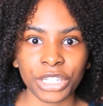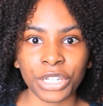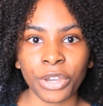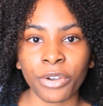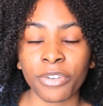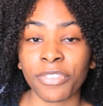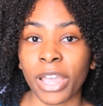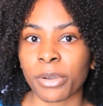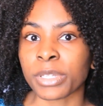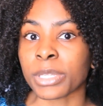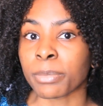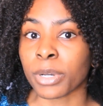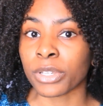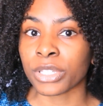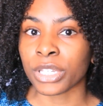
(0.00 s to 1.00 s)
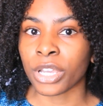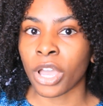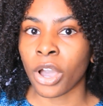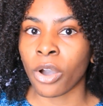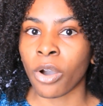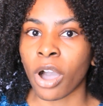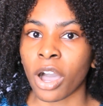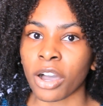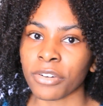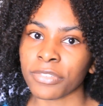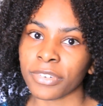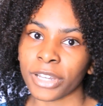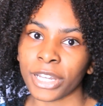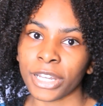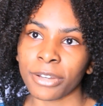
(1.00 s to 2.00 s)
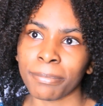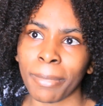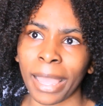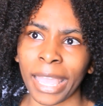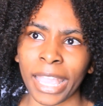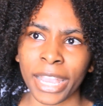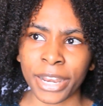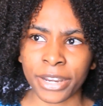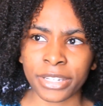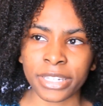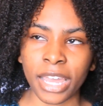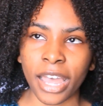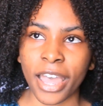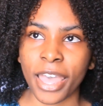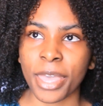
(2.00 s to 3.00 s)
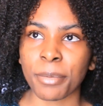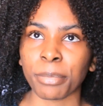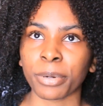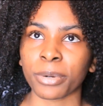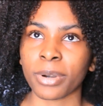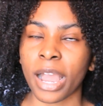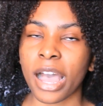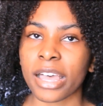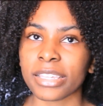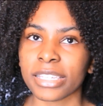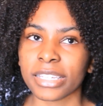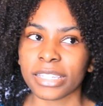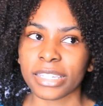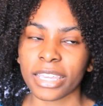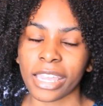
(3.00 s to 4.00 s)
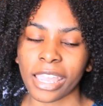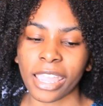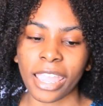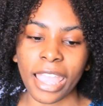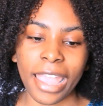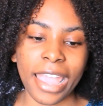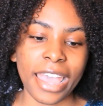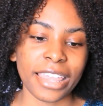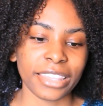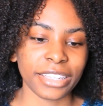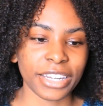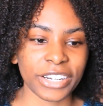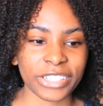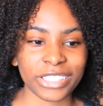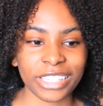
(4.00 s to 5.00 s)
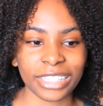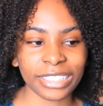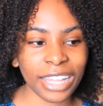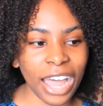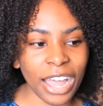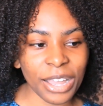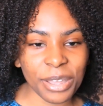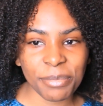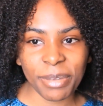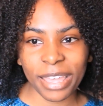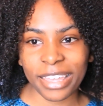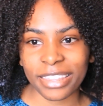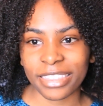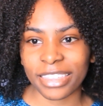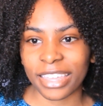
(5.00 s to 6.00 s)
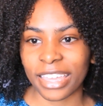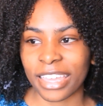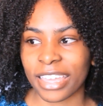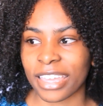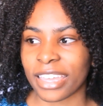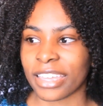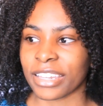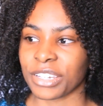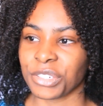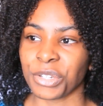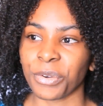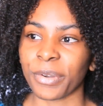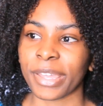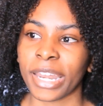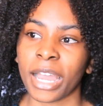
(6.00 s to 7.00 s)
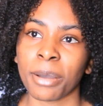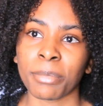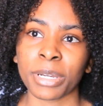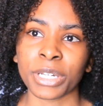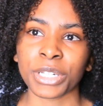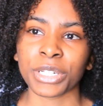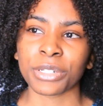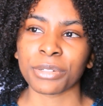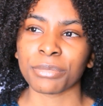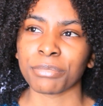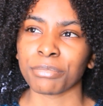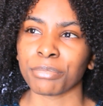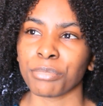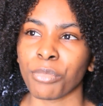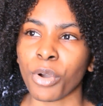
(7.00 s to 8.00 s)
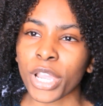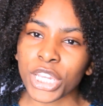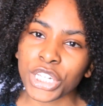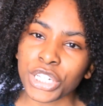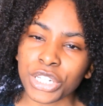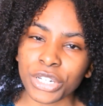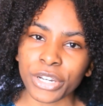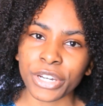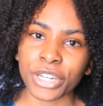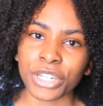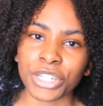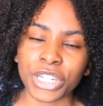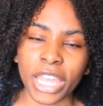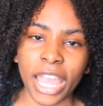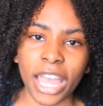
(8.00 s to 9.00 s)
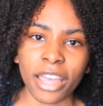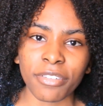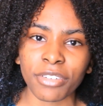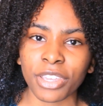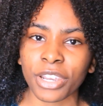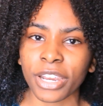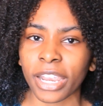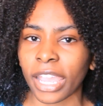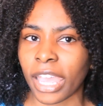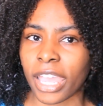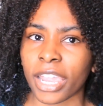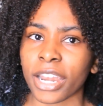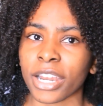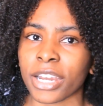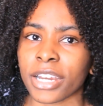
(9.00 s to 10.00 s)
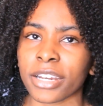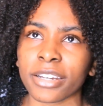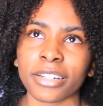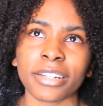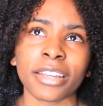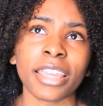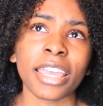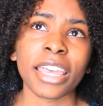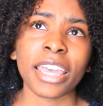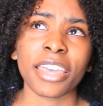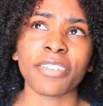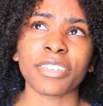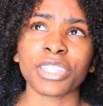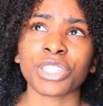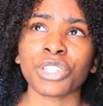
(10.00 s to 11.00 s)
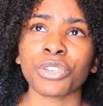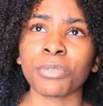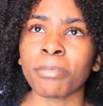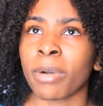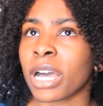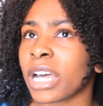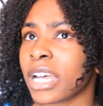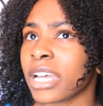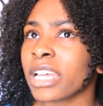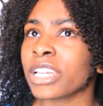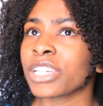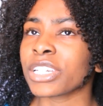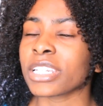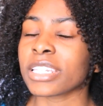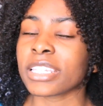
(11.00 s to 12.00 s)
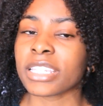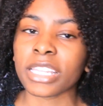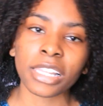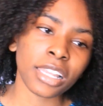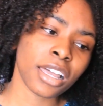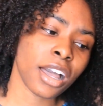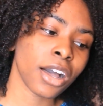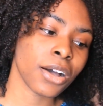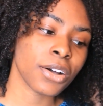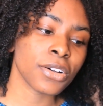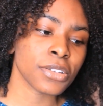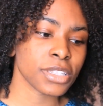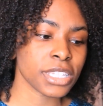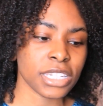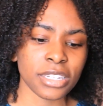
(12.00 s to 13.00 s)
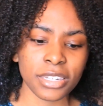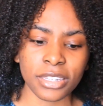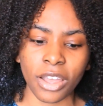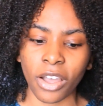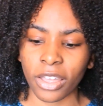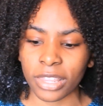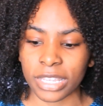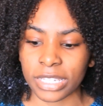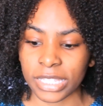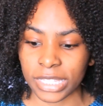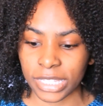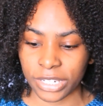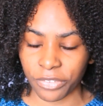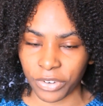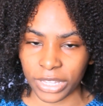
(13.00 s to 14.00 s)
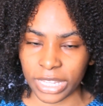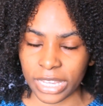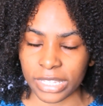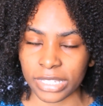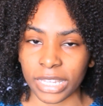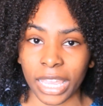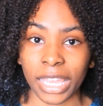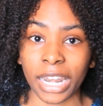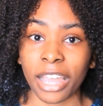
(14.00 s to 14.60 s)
I didn't know if I was supposed to go off of my hair type, porosity, then there's the lock method, knowing how much moisture you should have in your hair, or if it's too much, and silicones, and just all these different things.